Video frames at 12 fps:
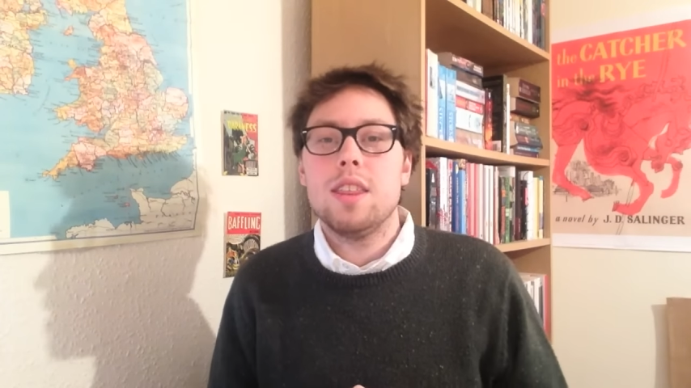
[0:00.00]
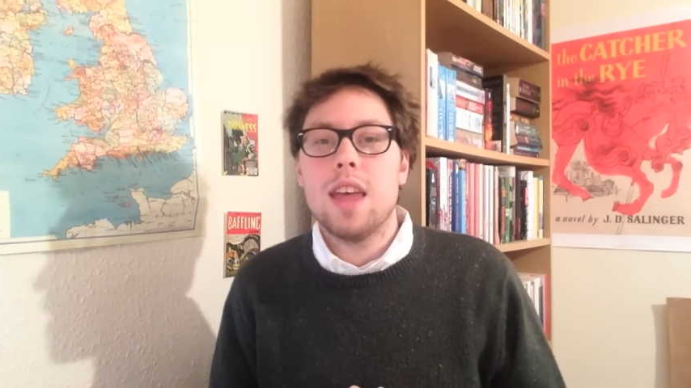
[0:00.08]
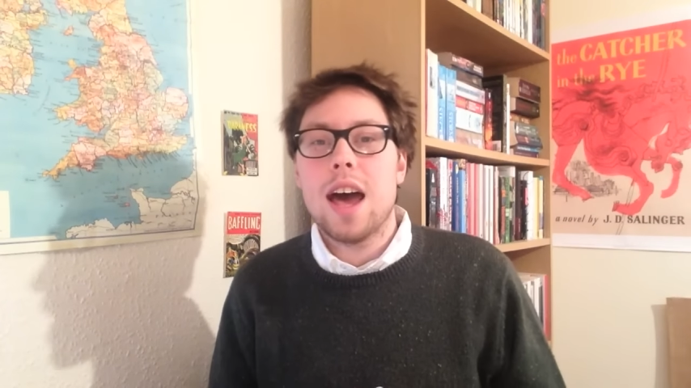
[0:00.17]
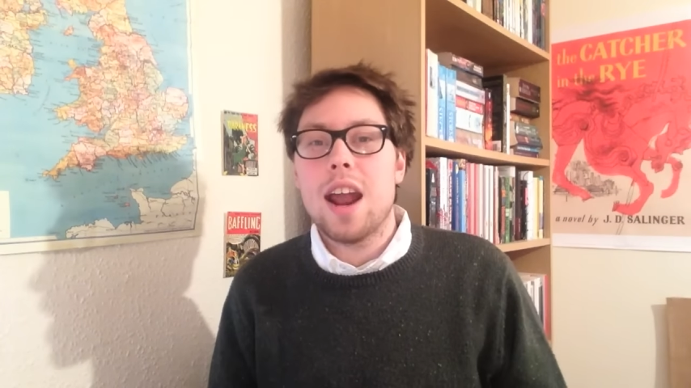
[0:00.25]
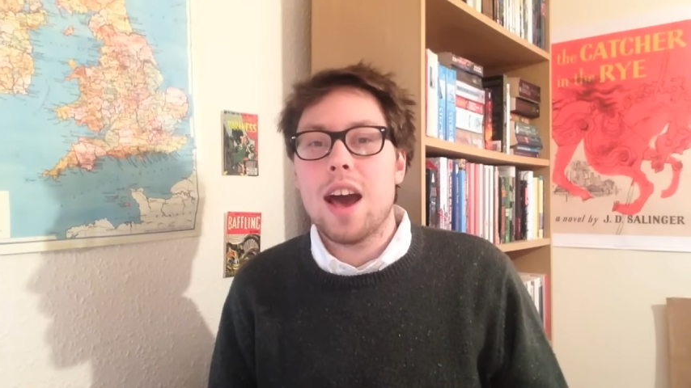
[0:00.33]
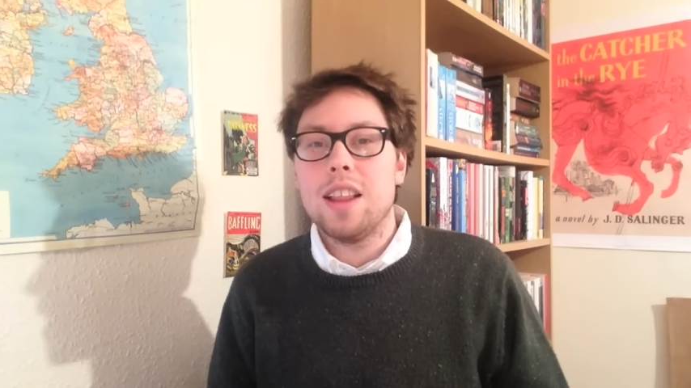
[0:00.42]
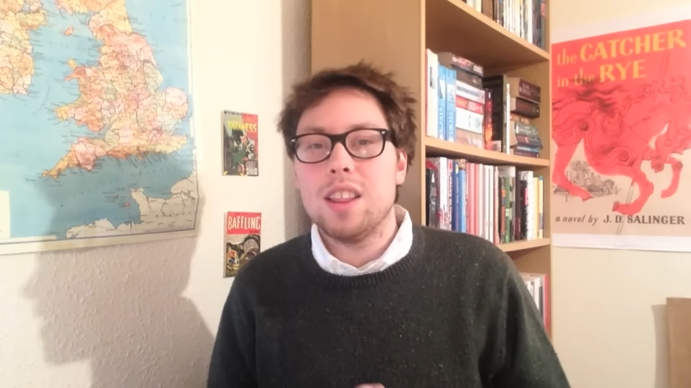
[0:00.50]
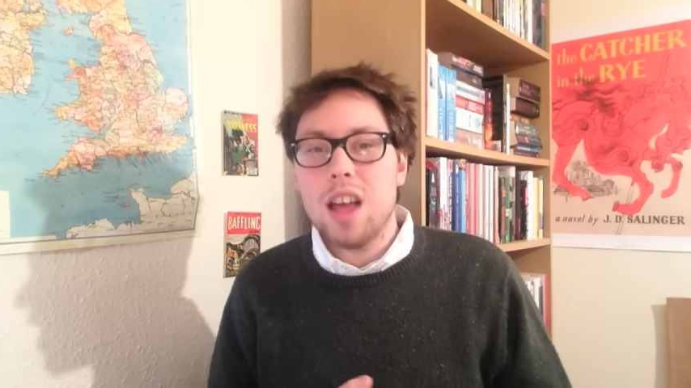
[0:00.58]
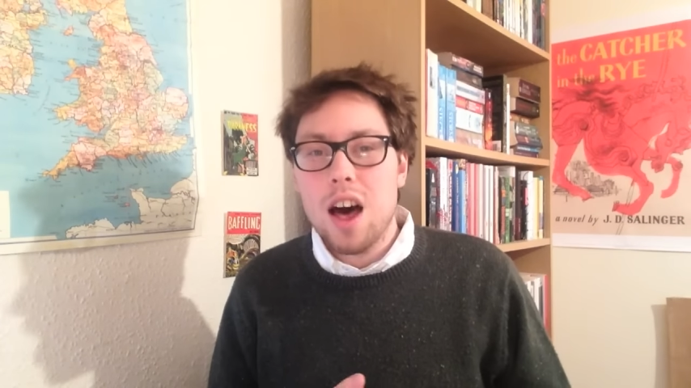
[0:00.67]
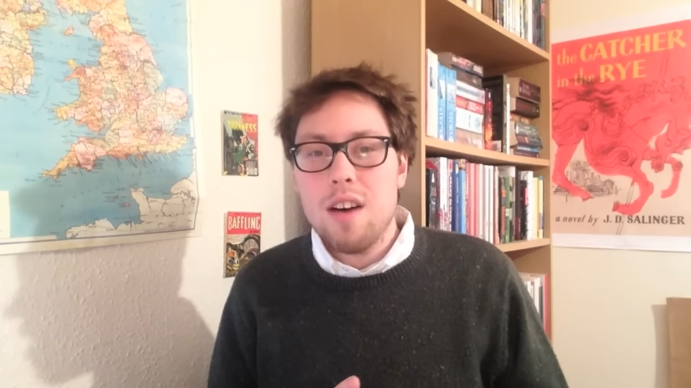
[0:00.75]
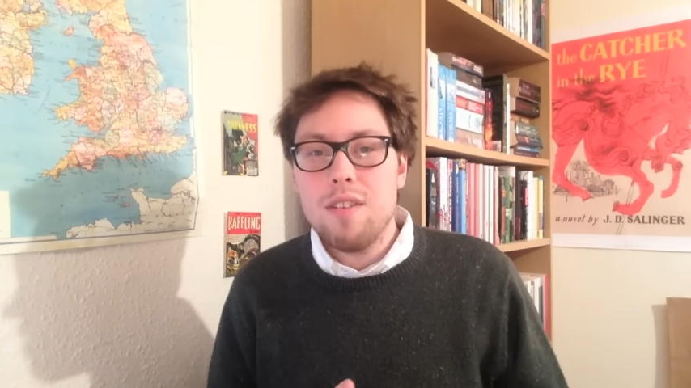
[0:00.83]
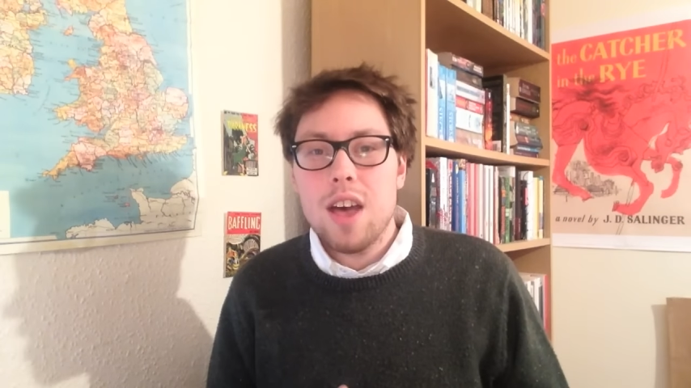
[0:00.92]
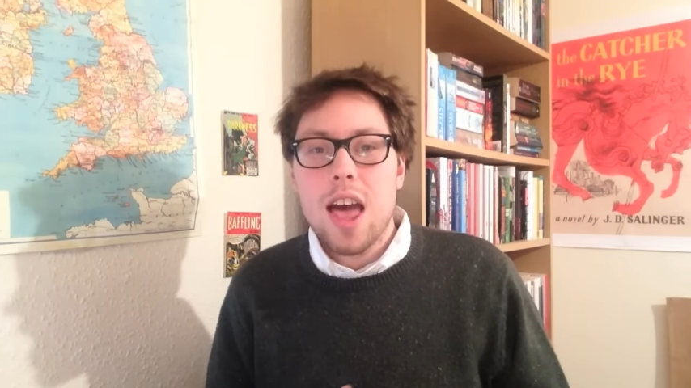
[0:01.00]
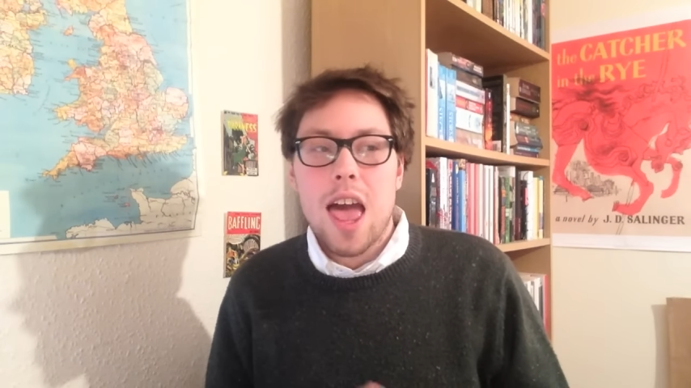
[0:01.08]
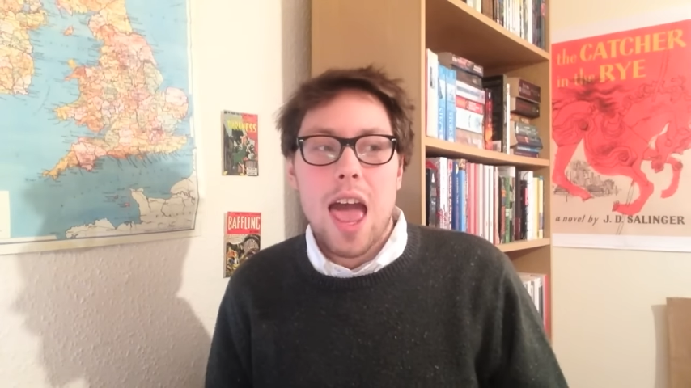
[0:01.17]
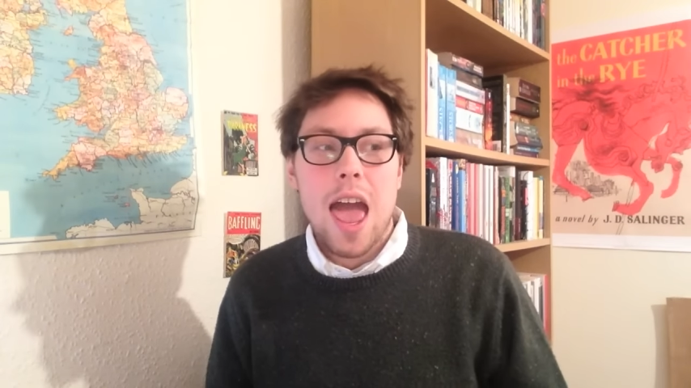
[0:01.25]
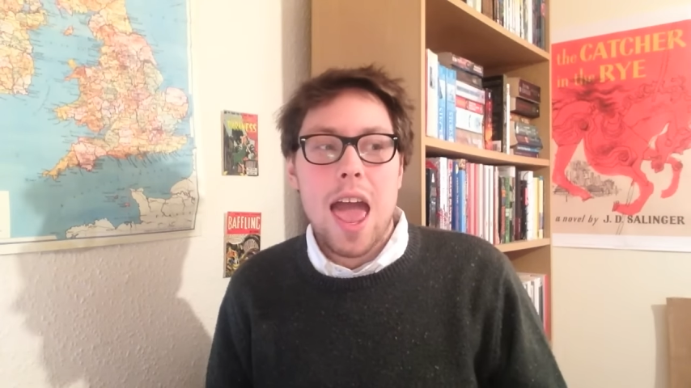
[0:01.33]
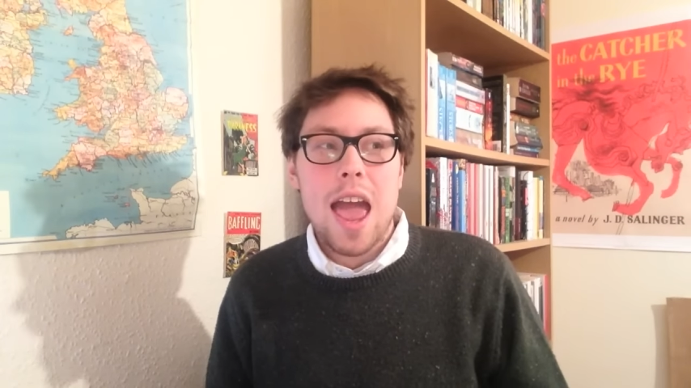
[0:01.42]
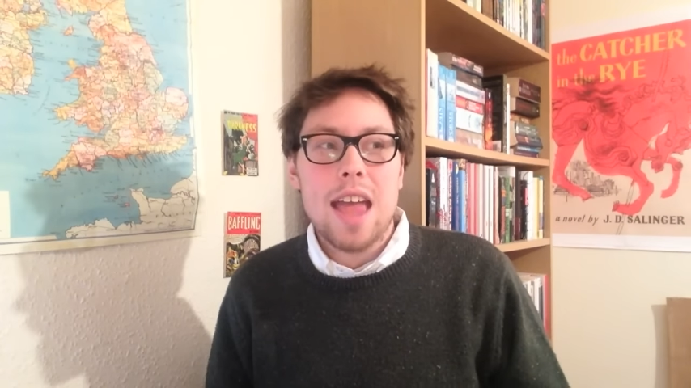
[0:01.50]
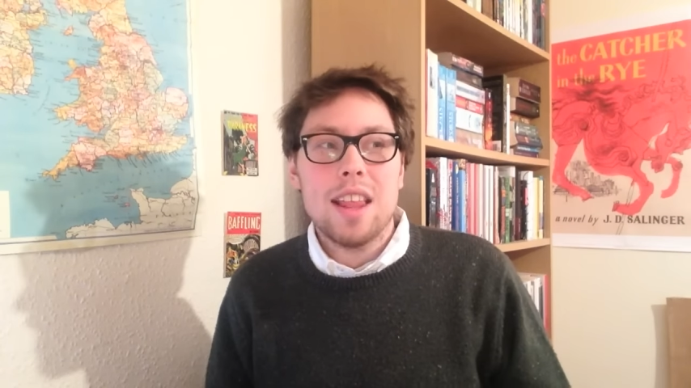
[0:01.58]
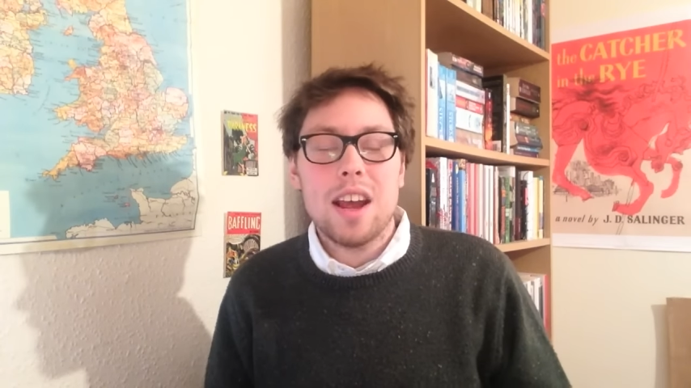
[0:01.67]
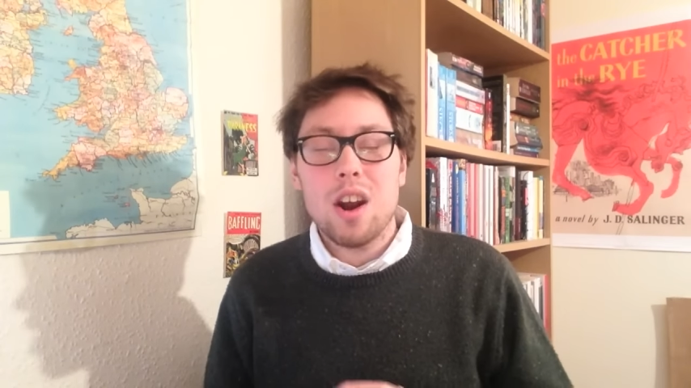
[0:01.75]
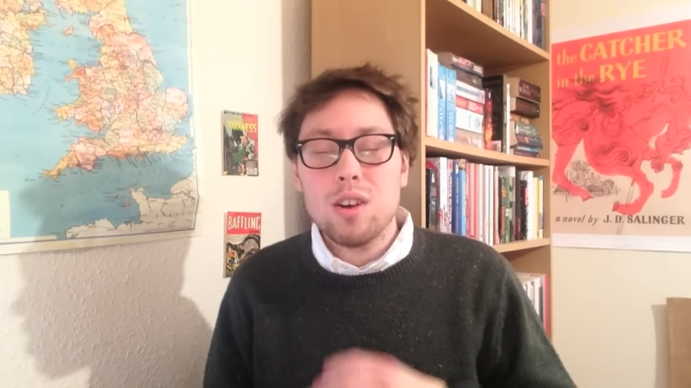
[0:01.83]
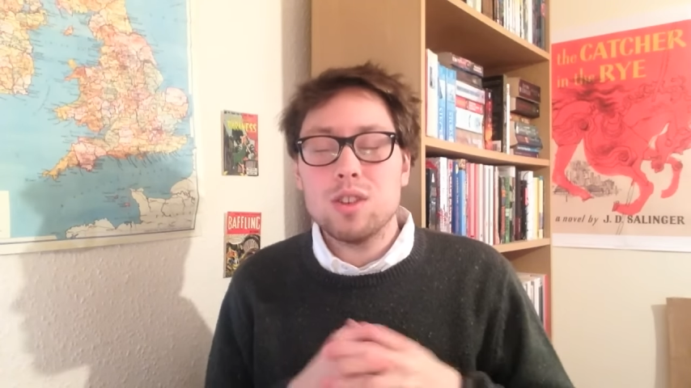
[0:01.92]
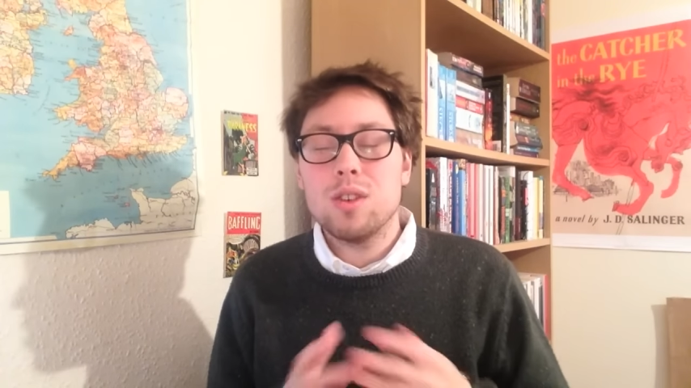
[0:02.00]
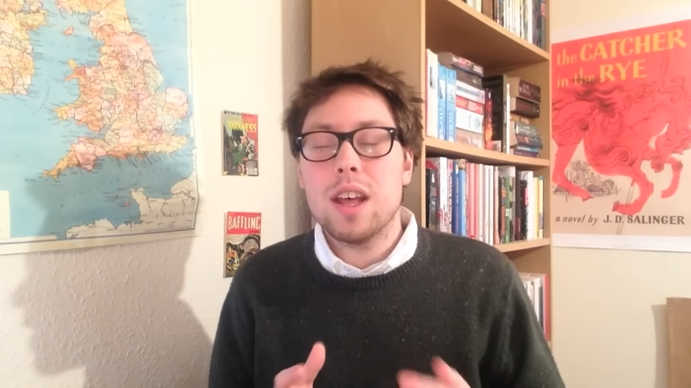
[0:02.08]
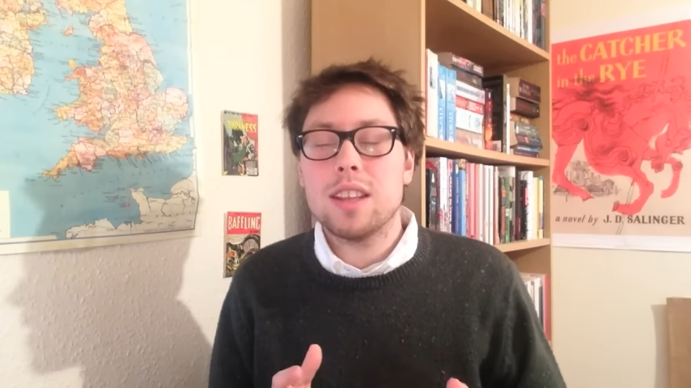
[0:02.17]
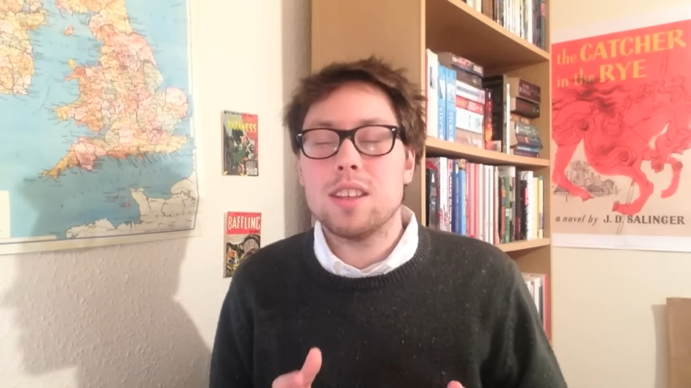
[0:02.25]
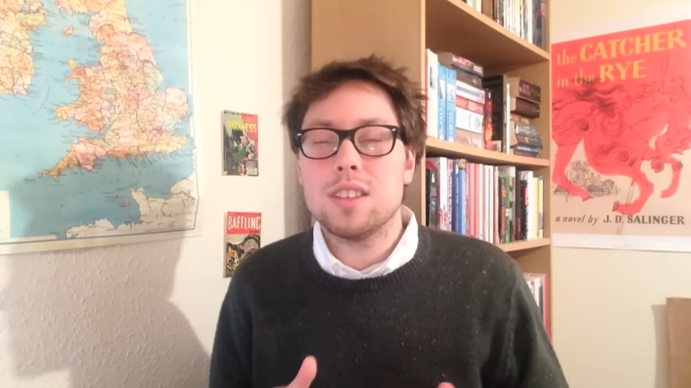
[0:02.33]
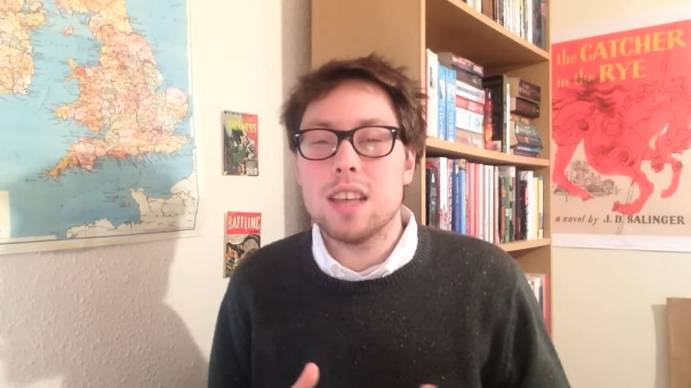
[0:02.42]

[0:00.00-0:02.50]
that I love. And I'd also like to